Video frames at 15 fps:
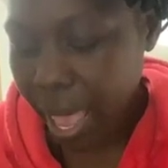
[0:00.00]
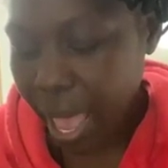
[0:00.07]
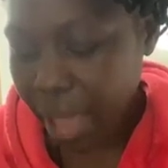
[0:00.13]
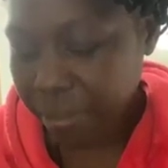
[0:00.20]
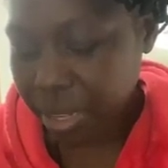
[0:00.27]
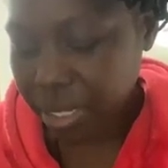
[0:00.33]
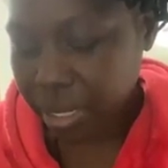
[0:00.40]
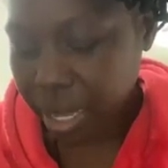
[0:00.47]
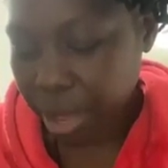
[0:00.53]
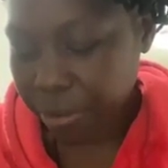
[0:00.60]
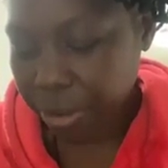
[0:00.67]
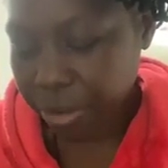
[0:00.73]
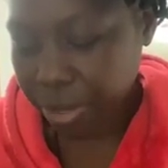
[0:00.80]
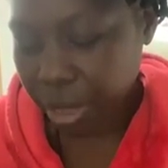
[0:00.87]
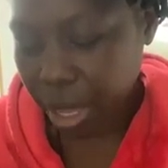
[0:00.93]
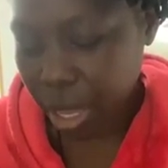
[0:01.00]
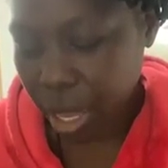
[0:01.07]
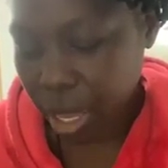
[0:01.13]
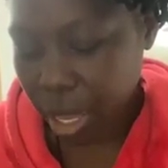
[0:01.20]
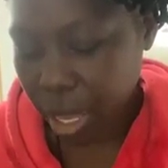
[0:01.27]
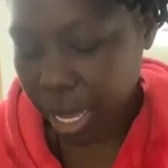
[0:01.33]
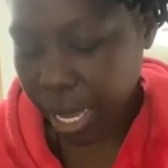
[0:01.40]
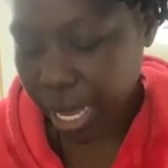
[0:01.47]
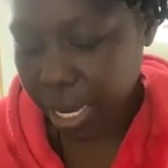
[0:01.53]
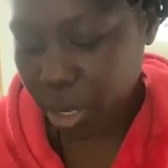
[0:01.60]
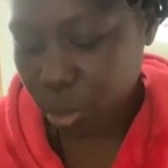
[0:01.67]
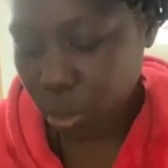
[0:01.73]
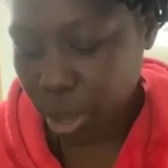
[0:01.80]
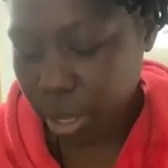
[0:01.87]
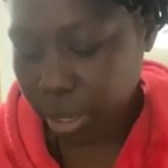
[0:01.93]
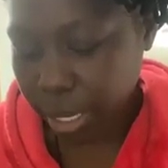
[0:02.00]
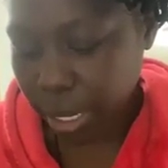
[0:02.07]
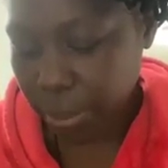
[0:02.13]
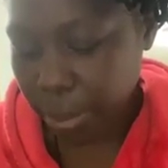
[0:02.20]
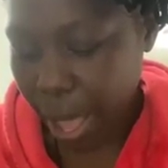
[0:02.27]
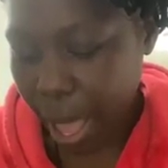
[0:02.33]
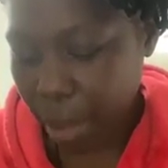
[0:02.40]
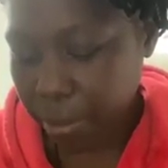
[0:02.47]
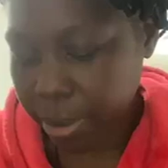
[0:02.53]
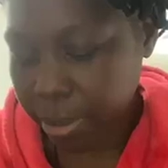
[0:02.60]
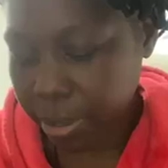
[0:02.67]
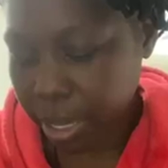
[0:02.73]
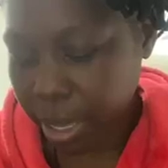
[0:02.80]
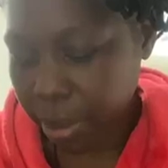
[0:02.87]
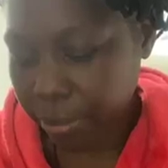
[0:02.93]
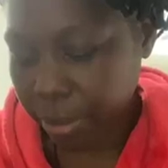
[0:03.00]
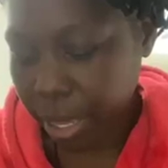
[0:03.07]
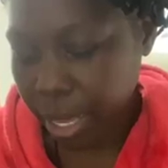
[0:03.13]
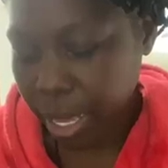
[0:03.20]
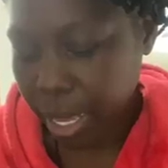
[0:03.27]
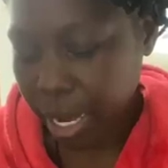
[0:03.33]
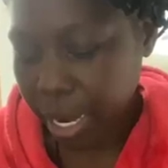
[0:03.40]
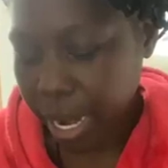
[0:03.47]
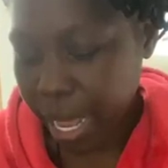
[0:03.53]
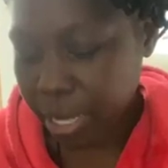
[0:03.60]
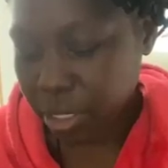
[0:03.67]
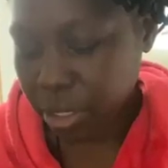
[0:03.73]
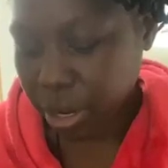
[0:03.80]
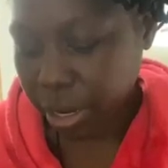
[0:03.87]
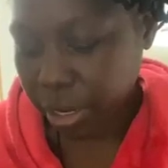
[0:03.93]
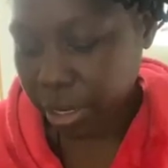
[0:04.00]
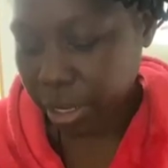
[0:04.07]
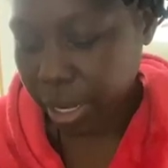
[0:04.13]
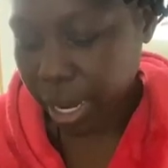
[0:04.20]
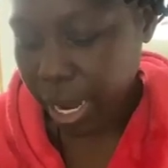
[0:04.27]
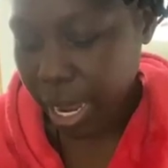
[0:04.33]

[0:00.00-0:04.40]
have discovered the indwelling powers of Nectar,